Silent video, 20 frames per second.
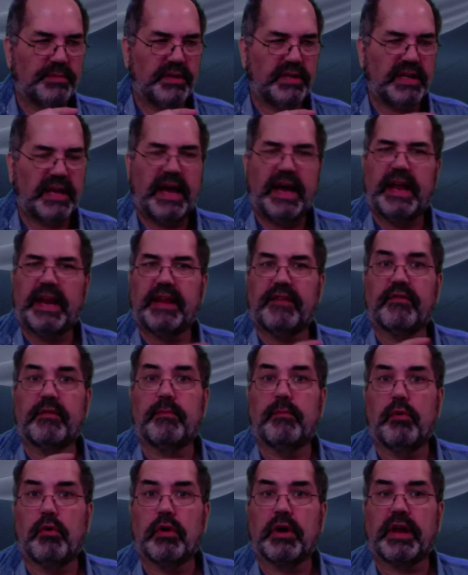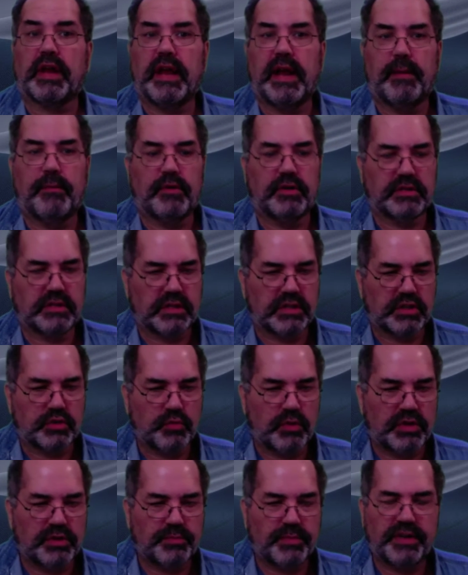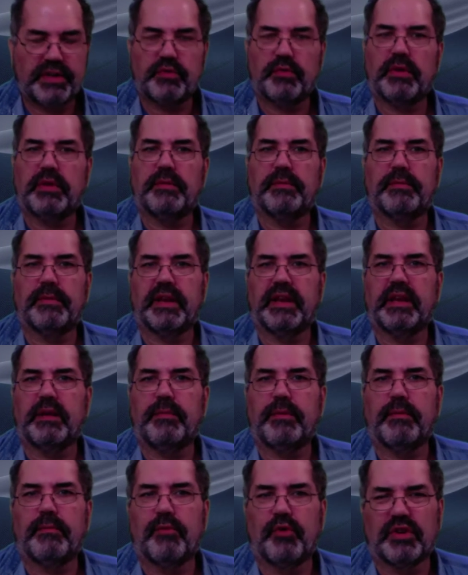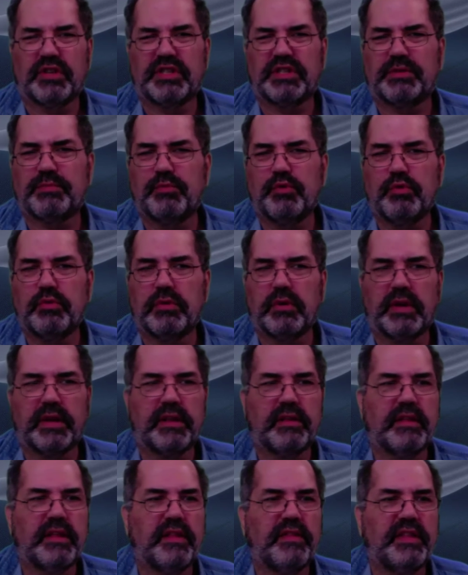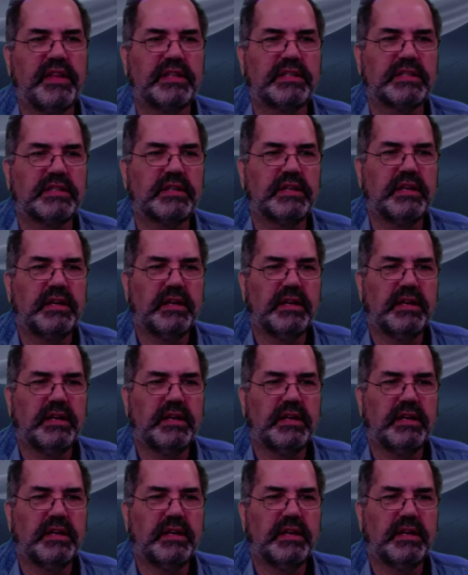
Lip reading: me to add even more cameras and switch between them a little bit more smoothly than this